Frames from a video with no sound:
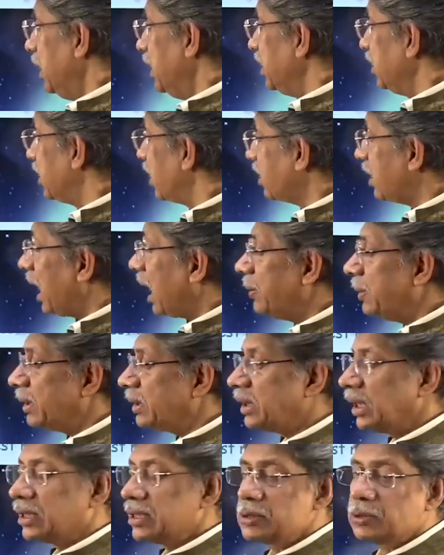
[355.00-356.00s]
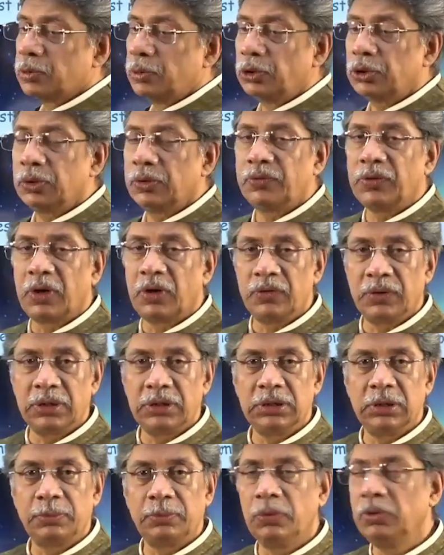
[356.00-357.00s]
The climate that is going to be found
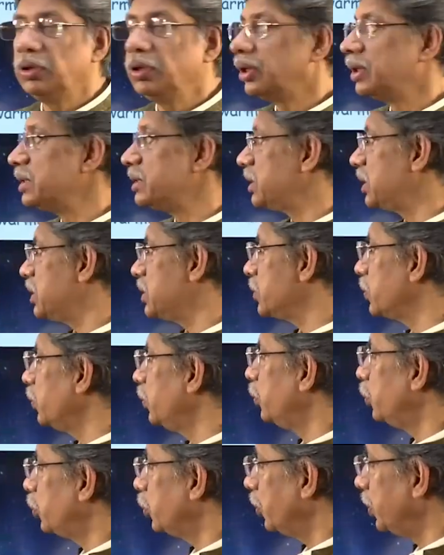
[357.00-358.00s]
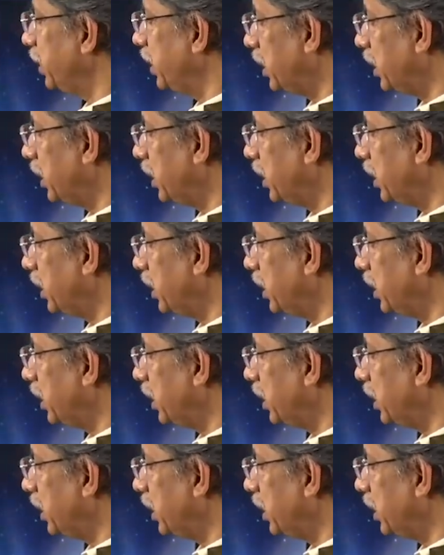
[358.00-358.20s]
in the polar region is going to be